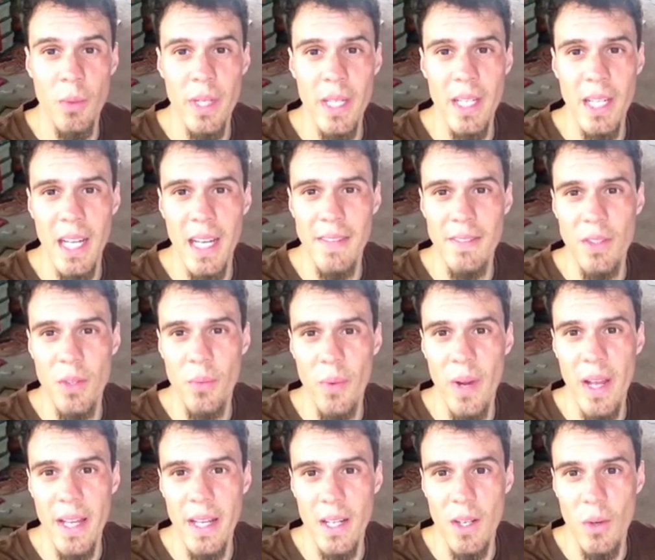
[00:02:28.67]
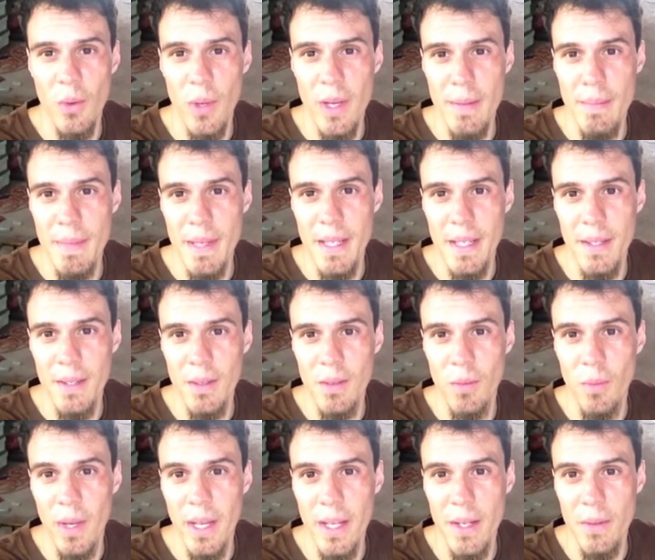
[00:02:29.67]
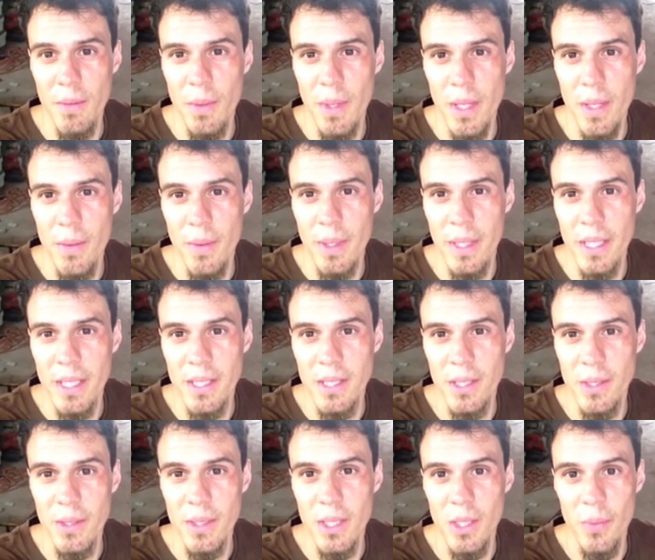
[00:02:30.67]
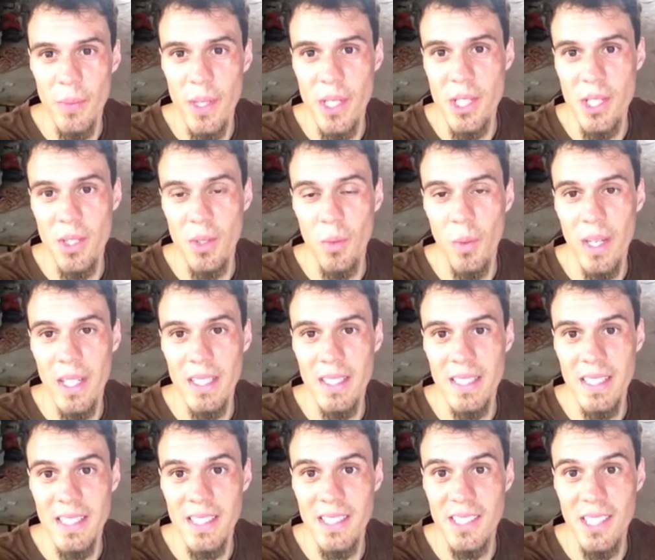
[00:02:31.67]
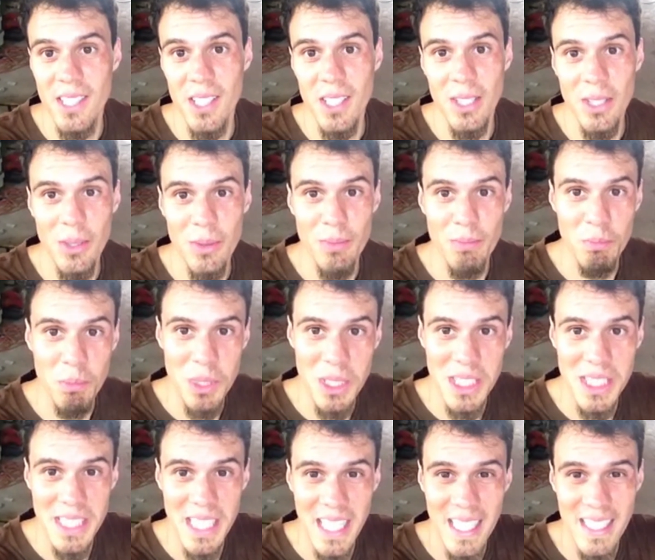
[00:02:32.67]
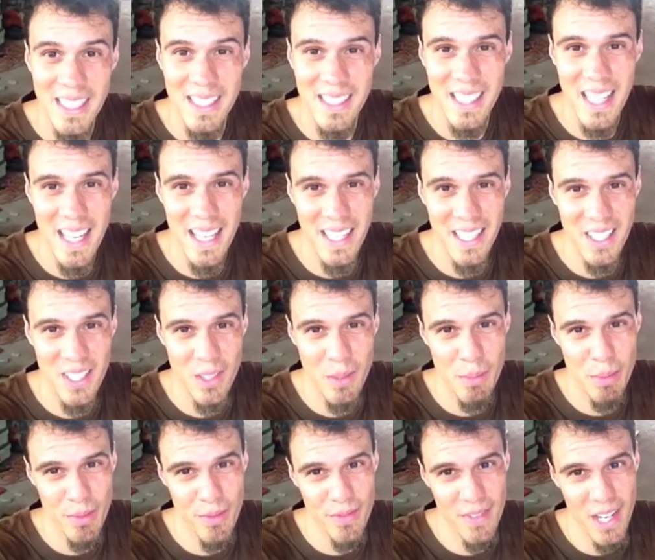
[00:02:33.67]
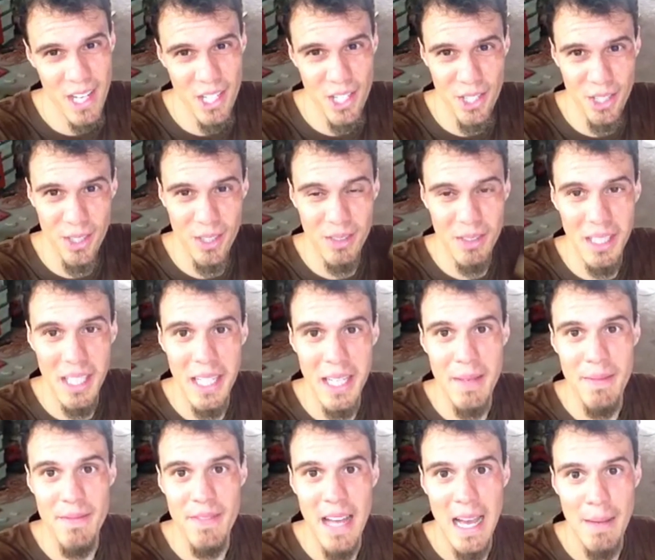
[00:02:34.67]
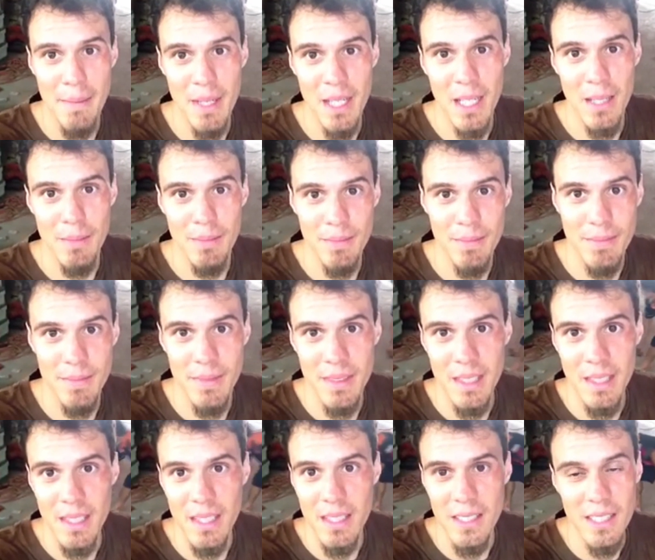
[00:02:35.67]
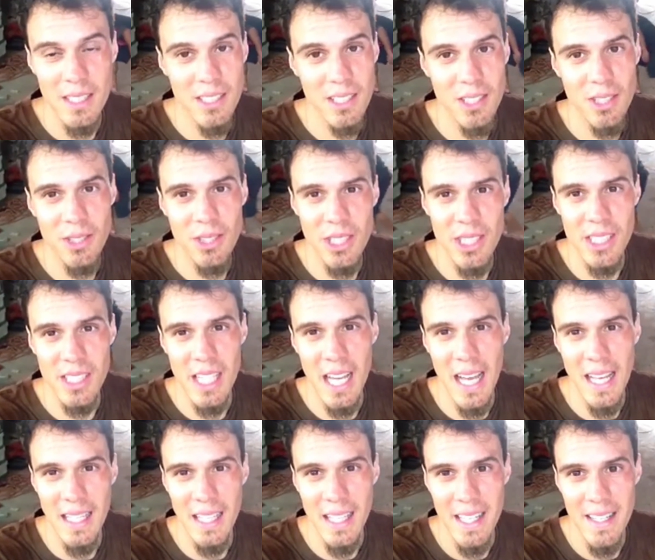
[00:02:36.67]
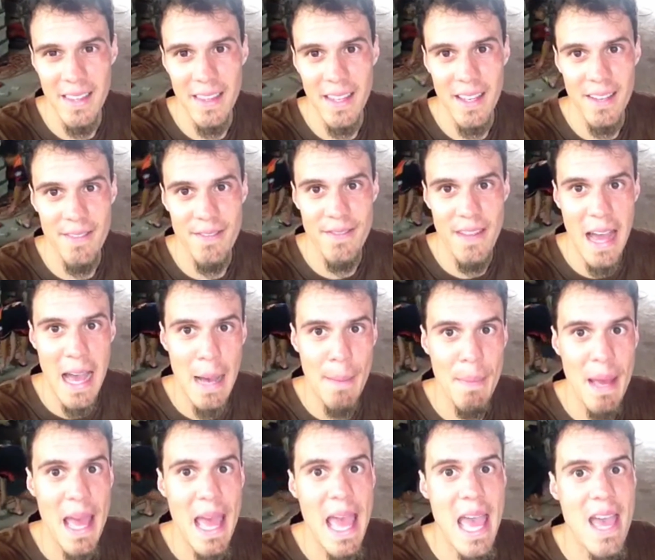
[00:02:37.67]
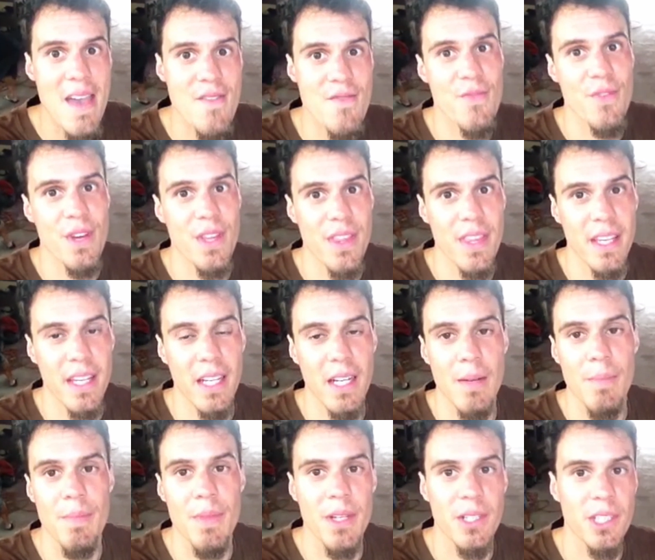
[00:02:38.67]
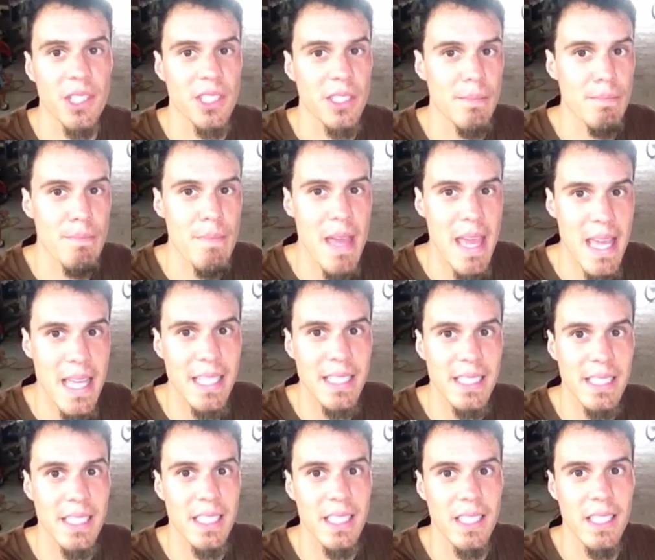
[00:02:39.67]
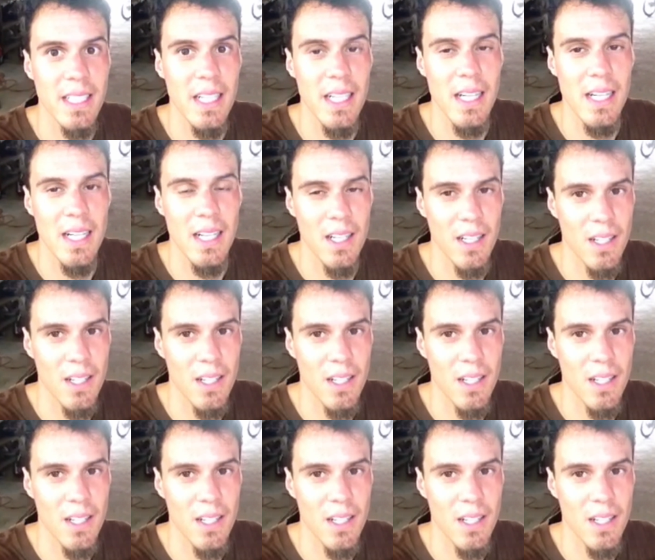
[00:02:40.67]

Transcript: we didn't have the right equipment when we were doing the original welding, so we decided to take it to a professional, let him fab it up these dudes in Thailand, they fab everything up. They're just amazing uh,